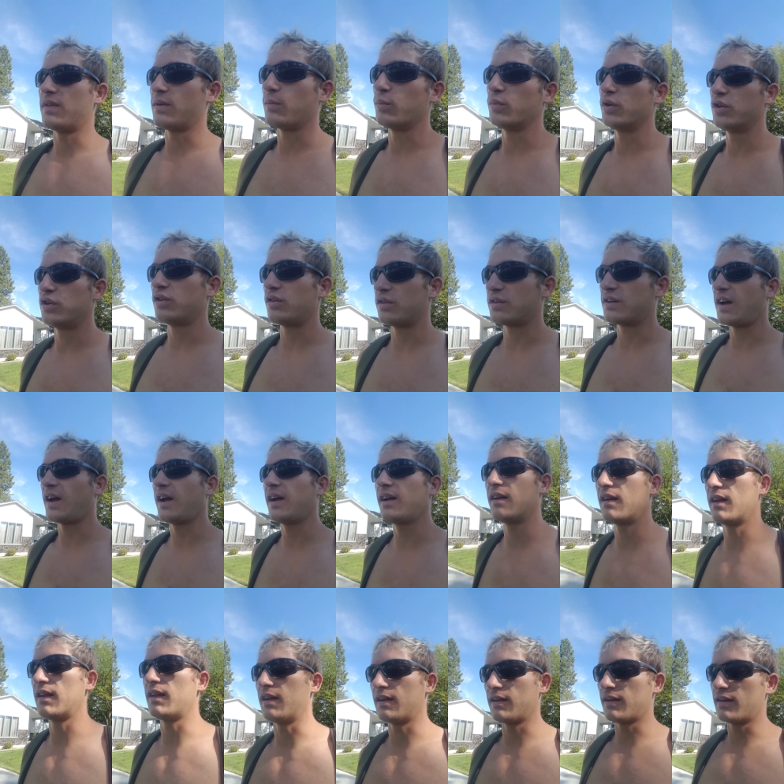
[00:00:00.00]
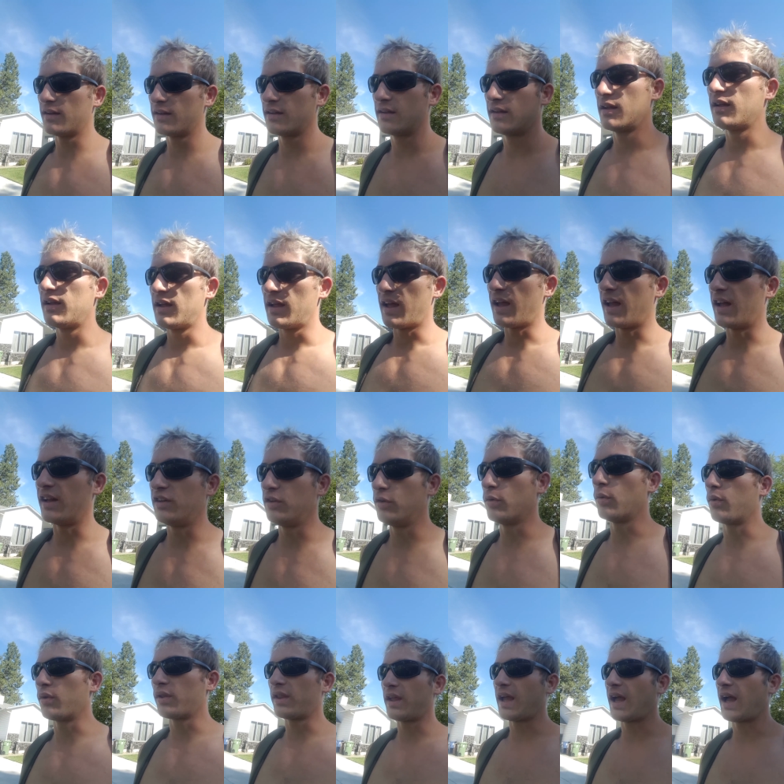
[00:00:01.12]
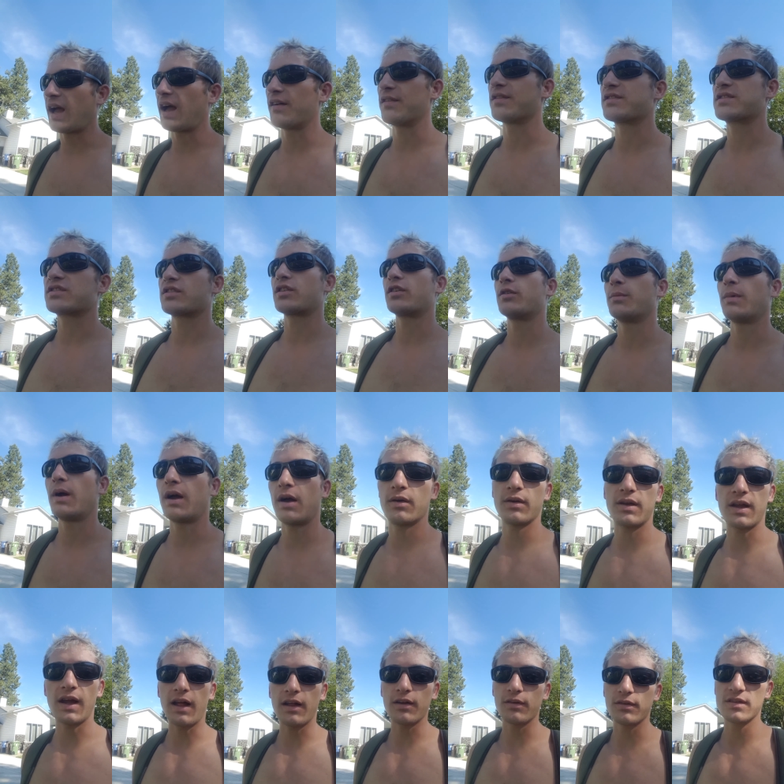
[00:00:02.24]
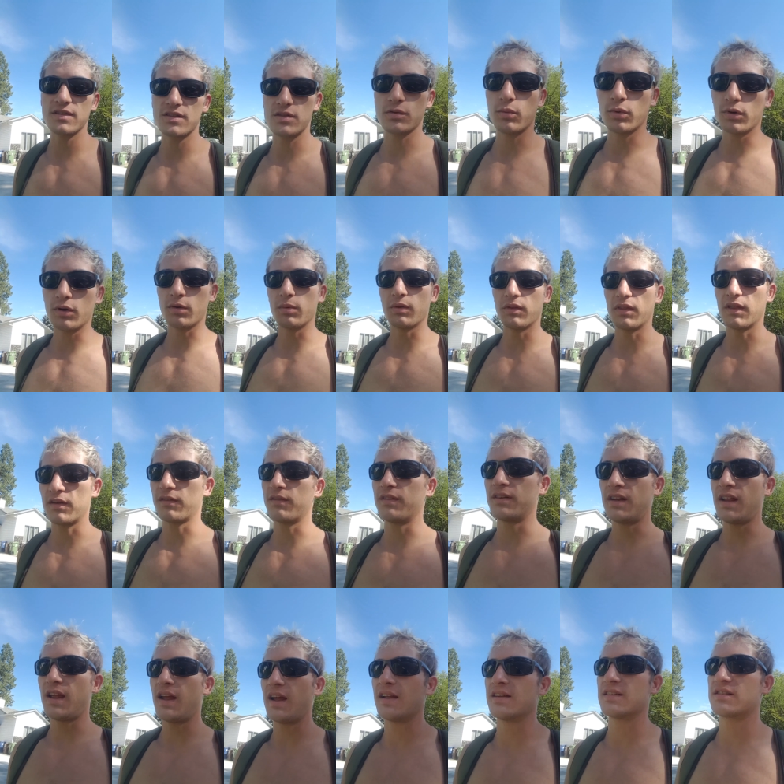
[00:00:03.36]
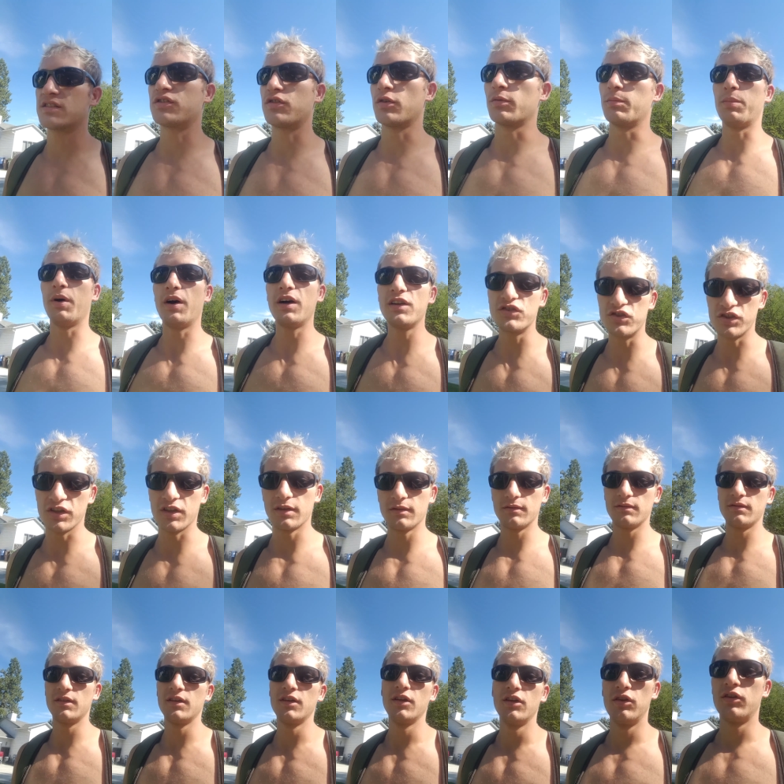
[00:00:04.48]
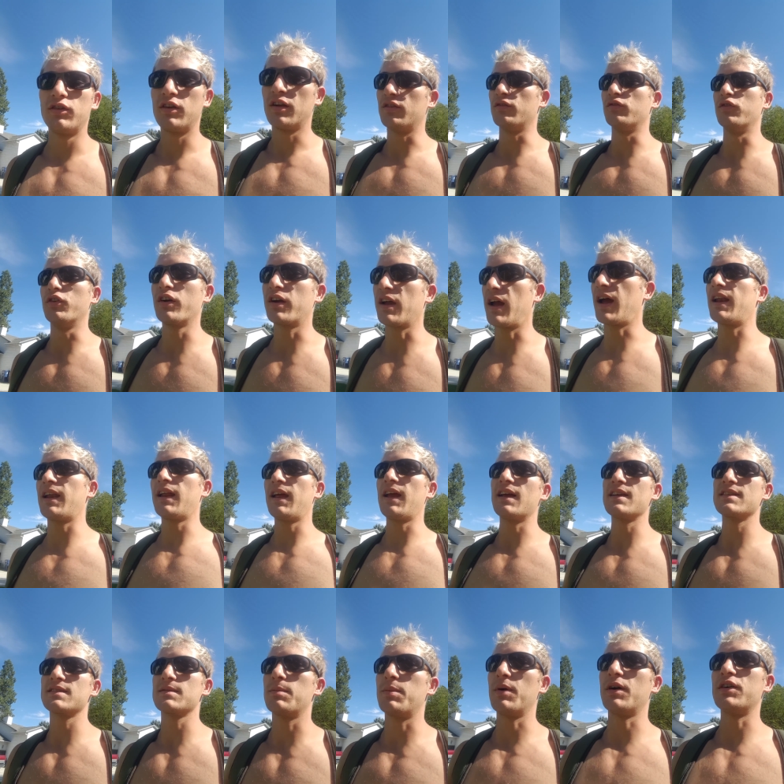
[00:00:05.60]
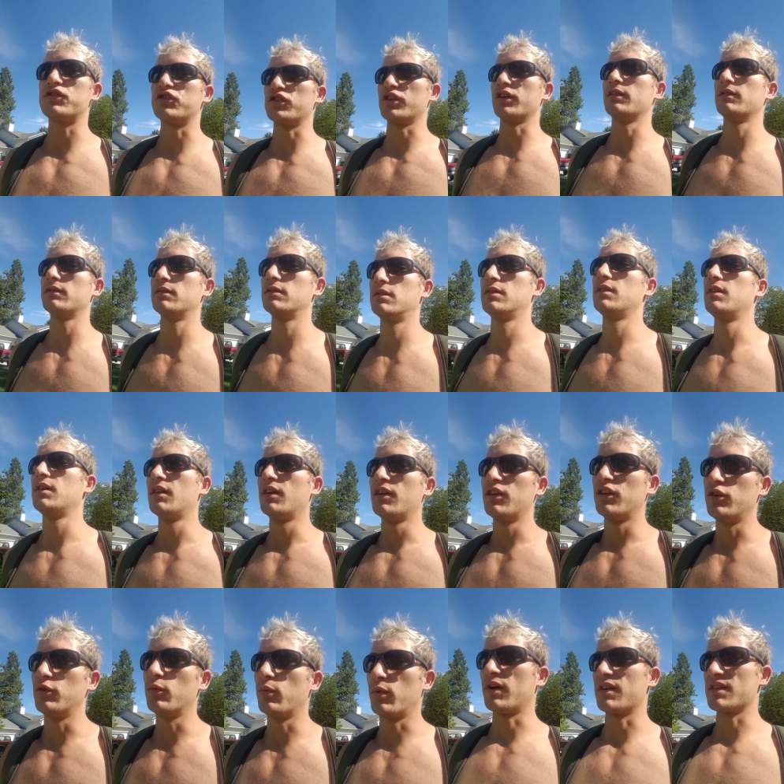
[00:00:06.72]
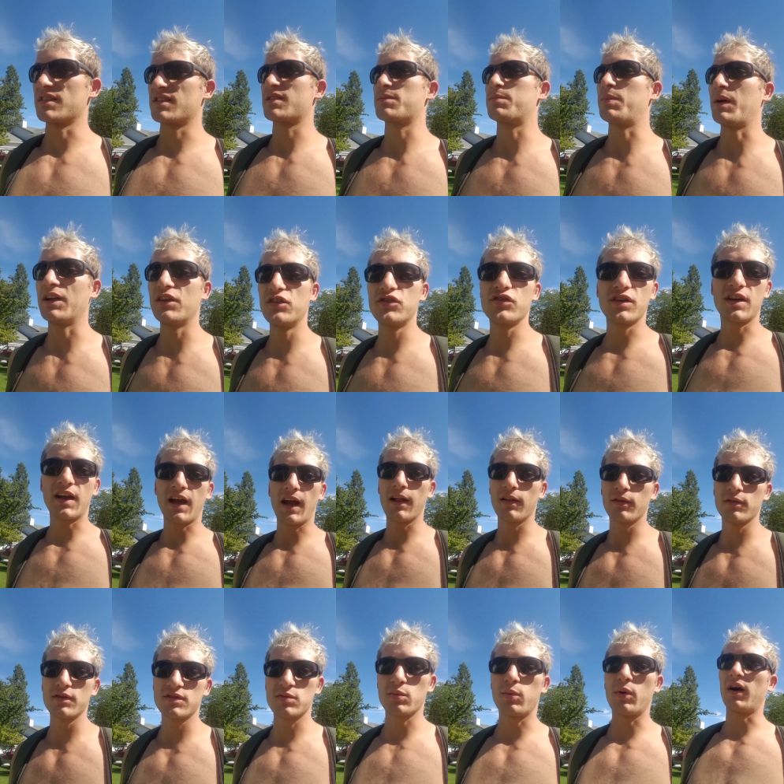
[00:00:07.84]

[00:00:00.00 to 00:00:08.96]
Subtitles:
you're dieting and you only have a certain amount of calories to work with every day, it's your budget. You look at it as a budget. You want to spend your calories